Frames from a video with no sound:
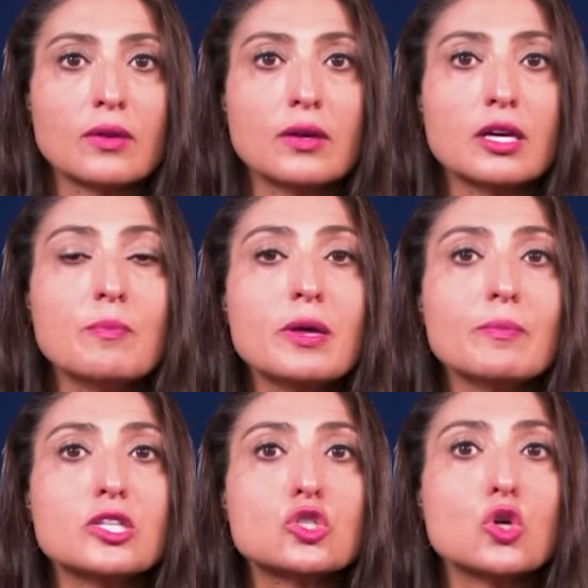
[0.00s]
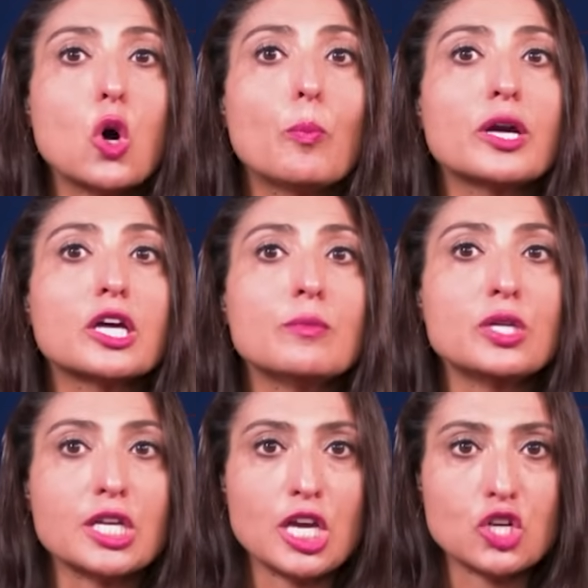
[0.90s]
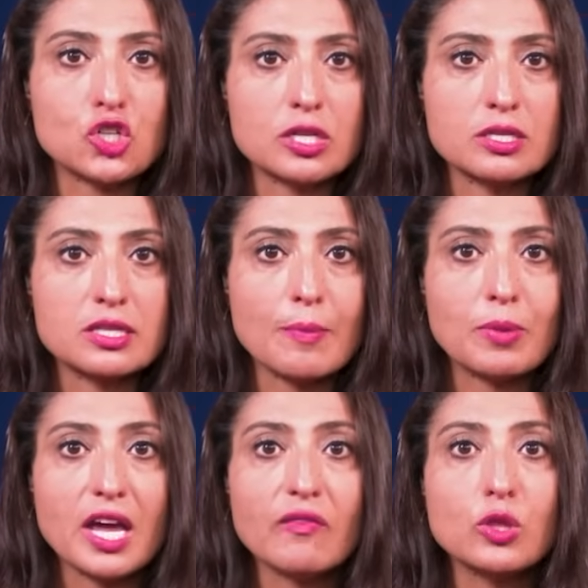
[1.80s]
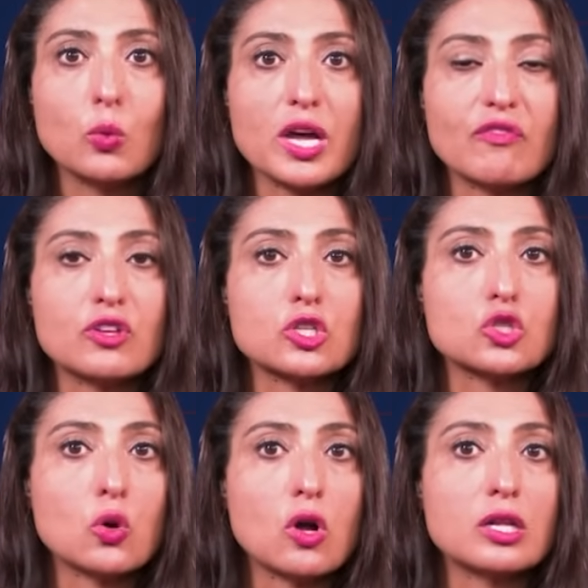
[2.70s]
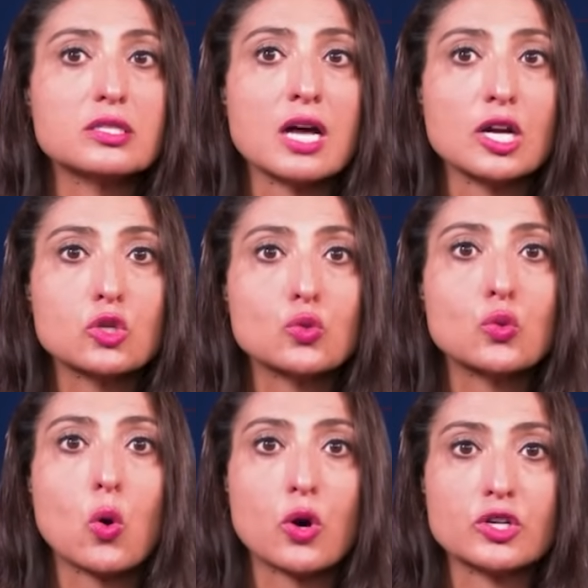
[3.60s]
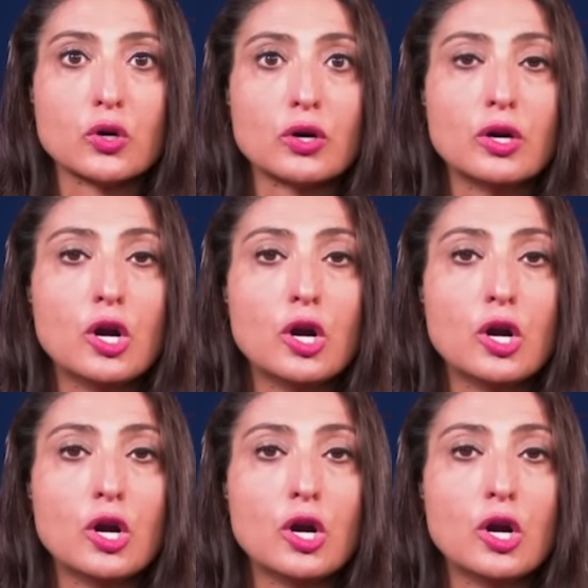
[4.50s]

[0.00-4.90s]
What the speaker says: commitments to open communications that pave the way for the so-called Zangezur corridor,